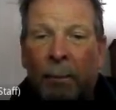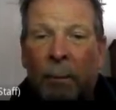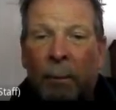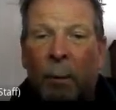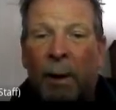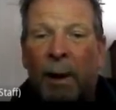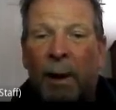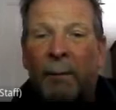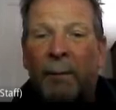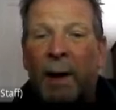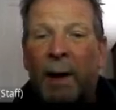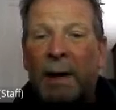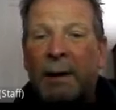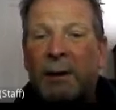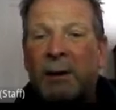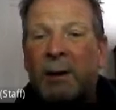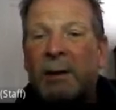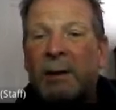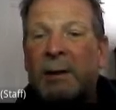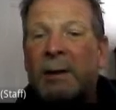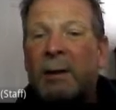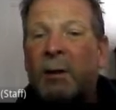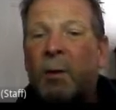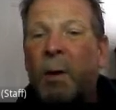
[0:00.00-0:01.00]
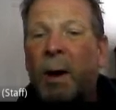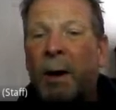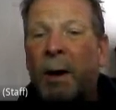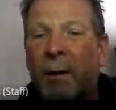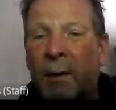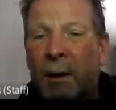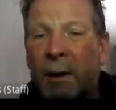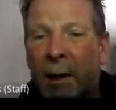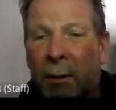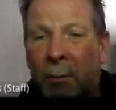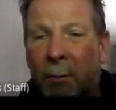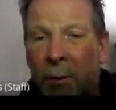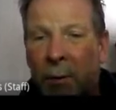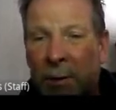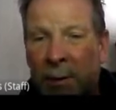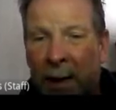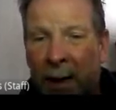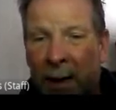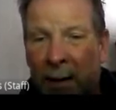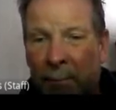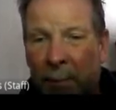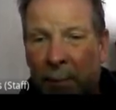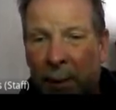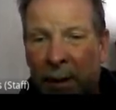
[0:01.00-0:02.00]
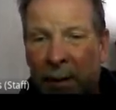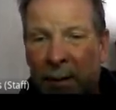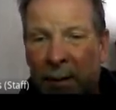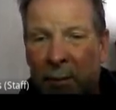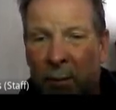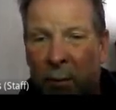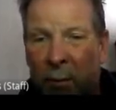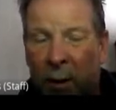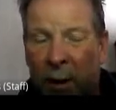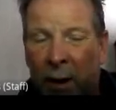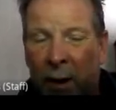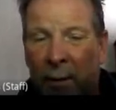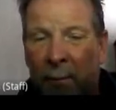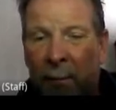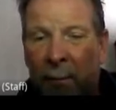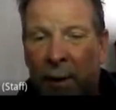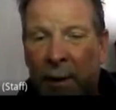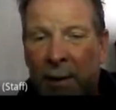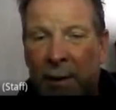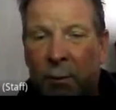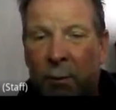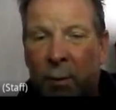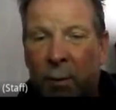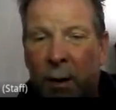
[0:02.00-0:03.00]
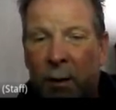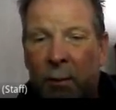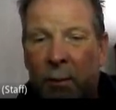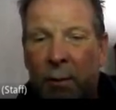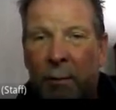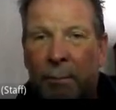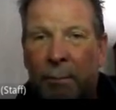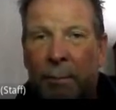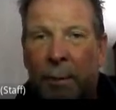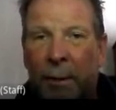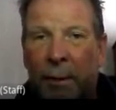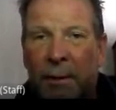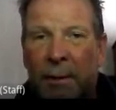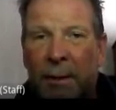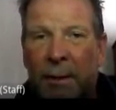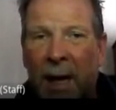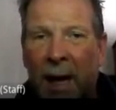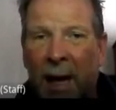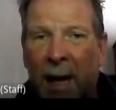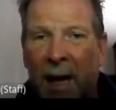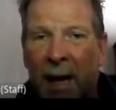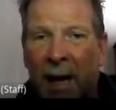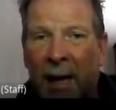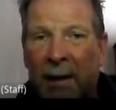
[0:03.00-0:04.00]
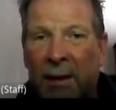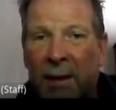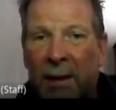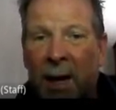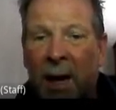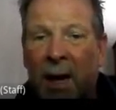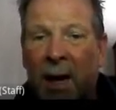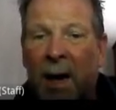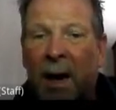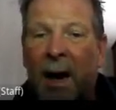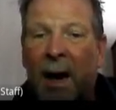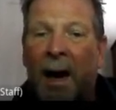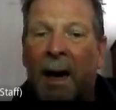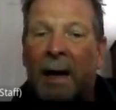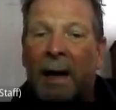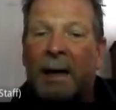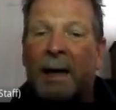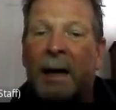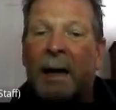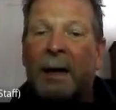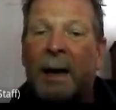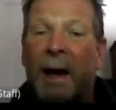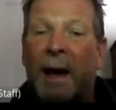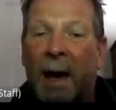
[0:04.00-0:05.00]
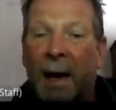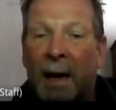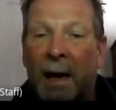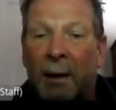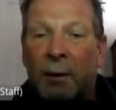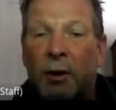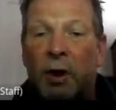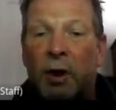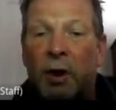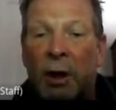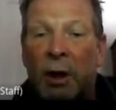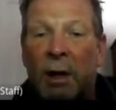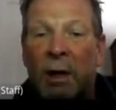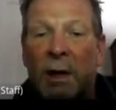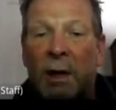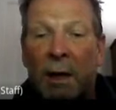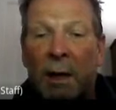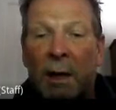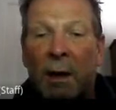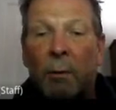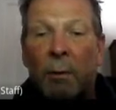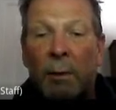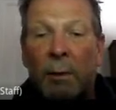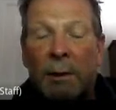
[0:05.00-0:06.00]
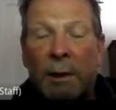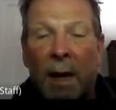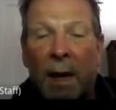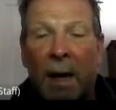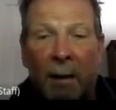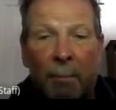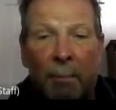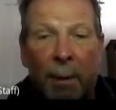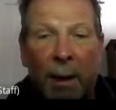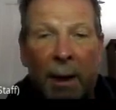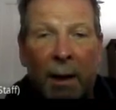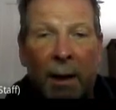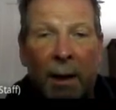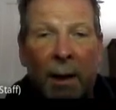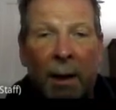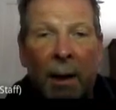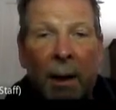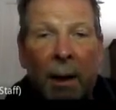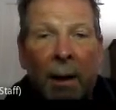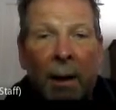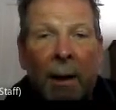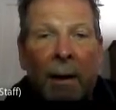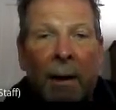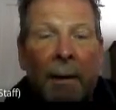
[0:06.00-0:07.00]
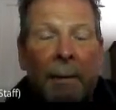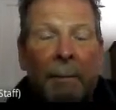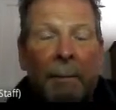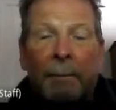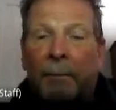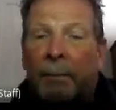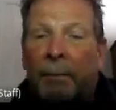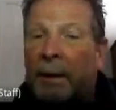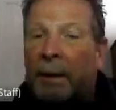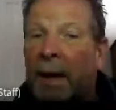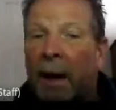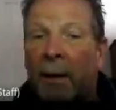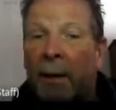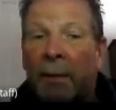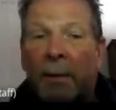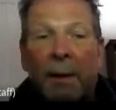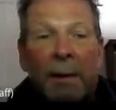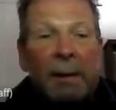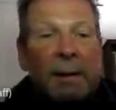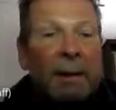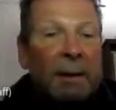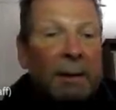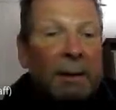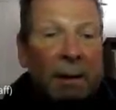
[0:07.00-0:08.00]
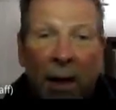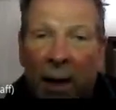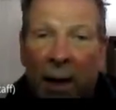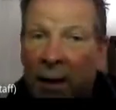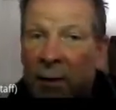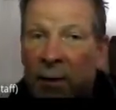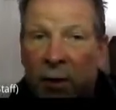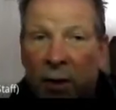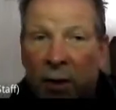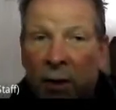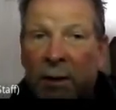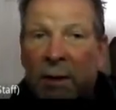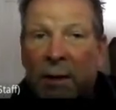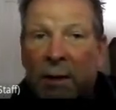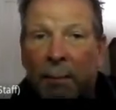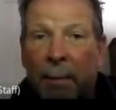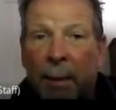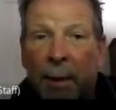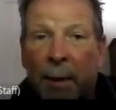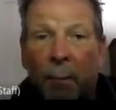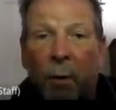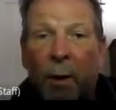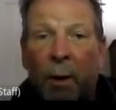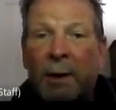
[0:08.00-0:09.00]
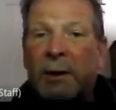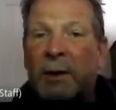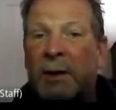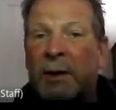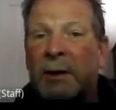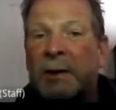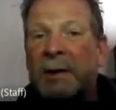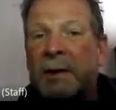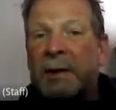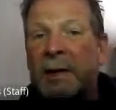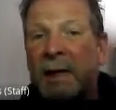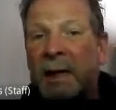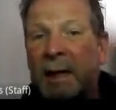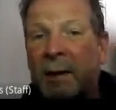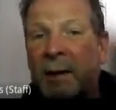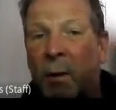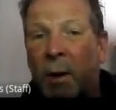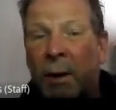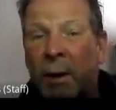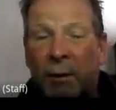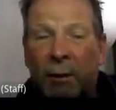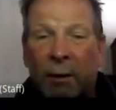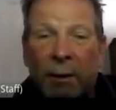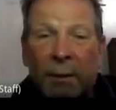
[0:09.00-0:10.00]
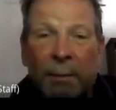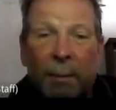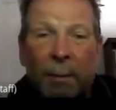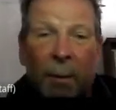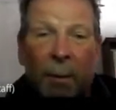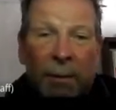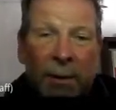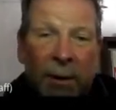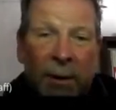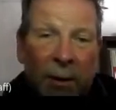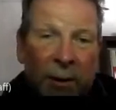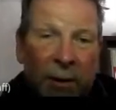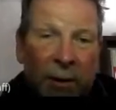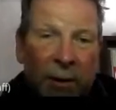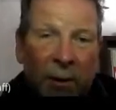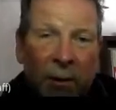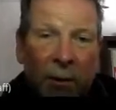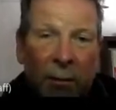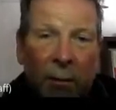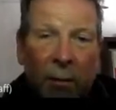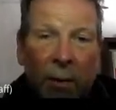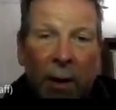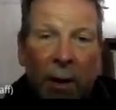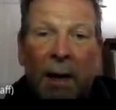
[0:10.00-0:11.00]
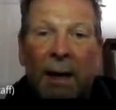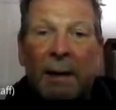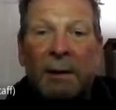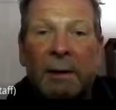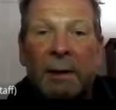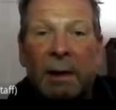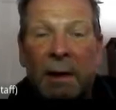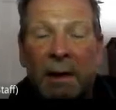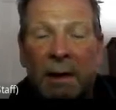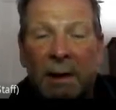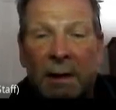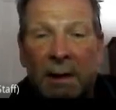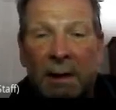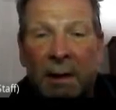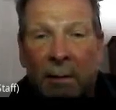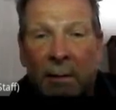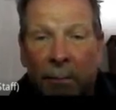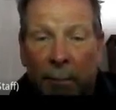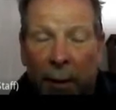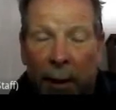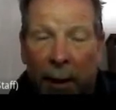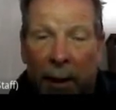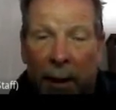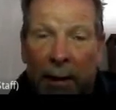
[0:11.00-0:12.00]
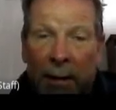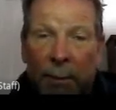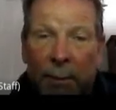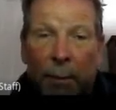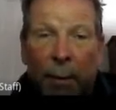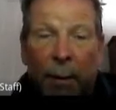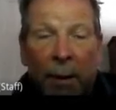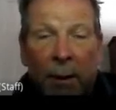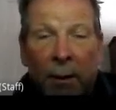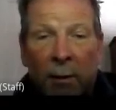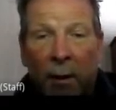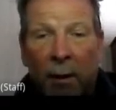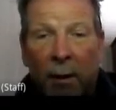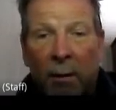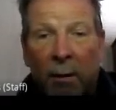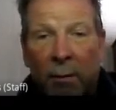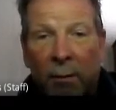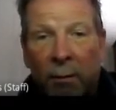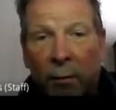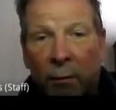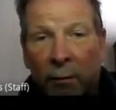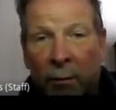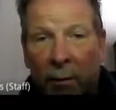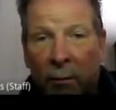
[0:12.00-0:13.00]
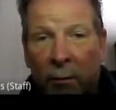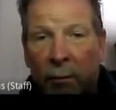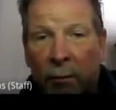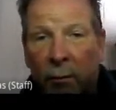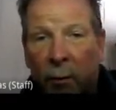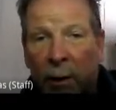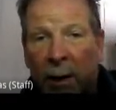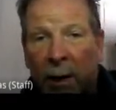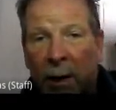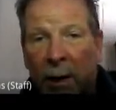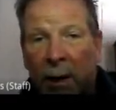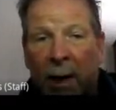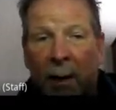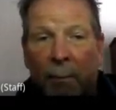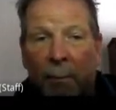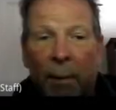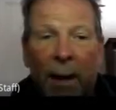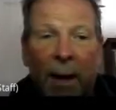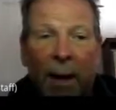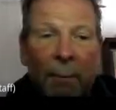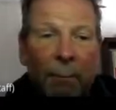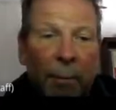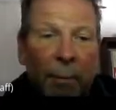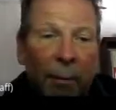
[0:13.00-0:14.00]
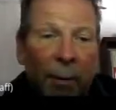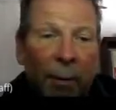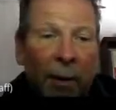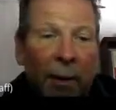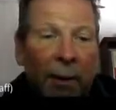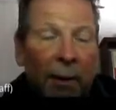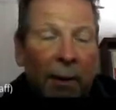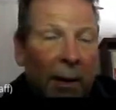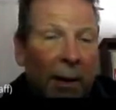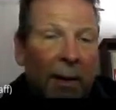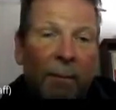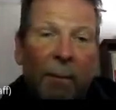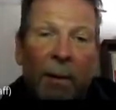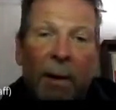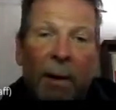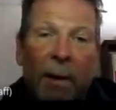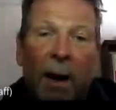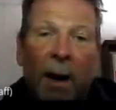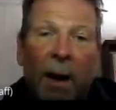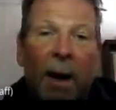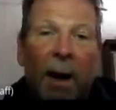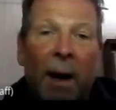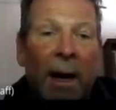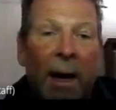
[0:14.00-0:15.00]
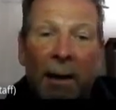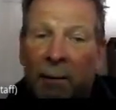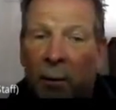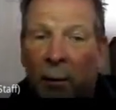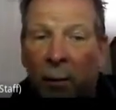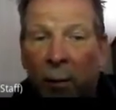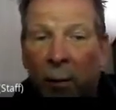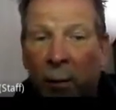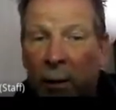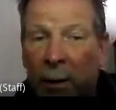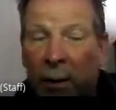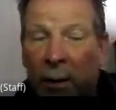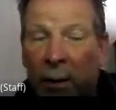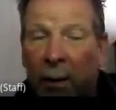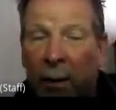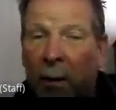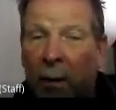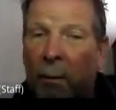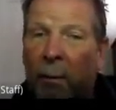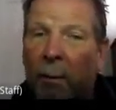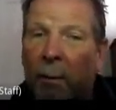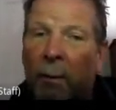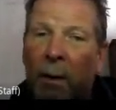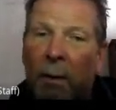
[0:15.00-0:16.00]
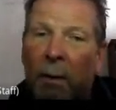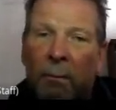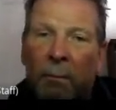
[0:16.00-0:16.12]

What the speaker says: Well, if AG squared equals AB squared, if I square root both sides, I get AG equals AB. Now it's just a bit, once you see what you're supposed to do, it's easy, but it's pretty darn tricky coming up with it. Even I had to look and go,